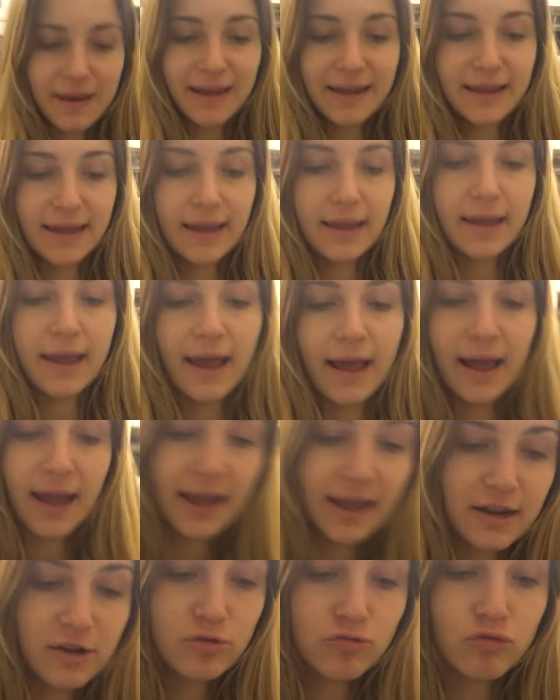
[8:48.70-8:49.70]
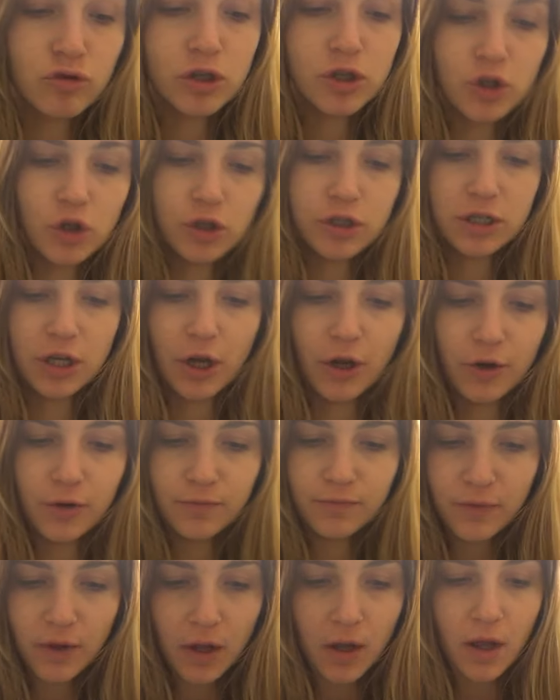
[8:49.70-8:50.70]
making a risotto
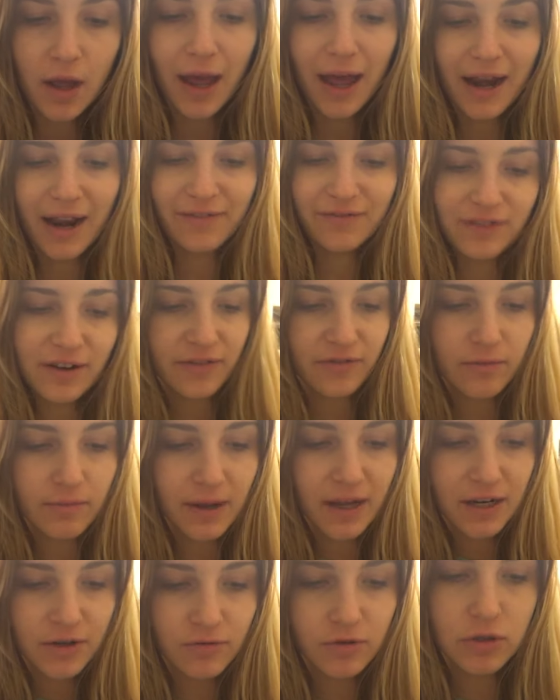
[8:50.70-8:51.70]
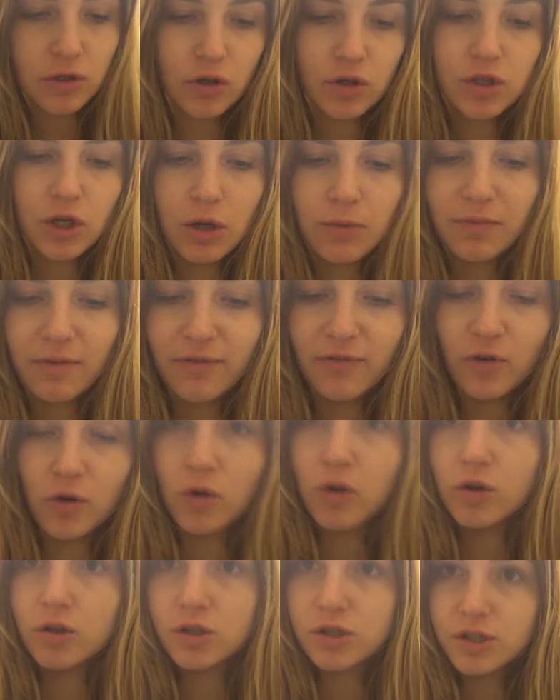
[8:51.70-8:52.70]
and I've never made a risotto
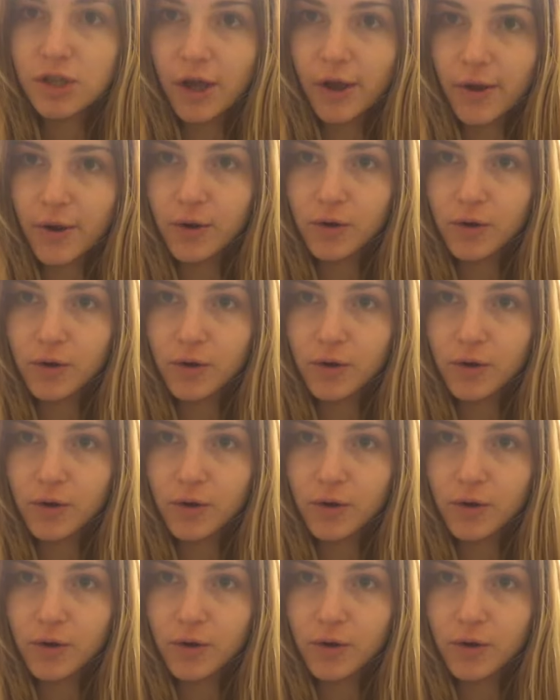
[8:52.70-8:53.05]
before, so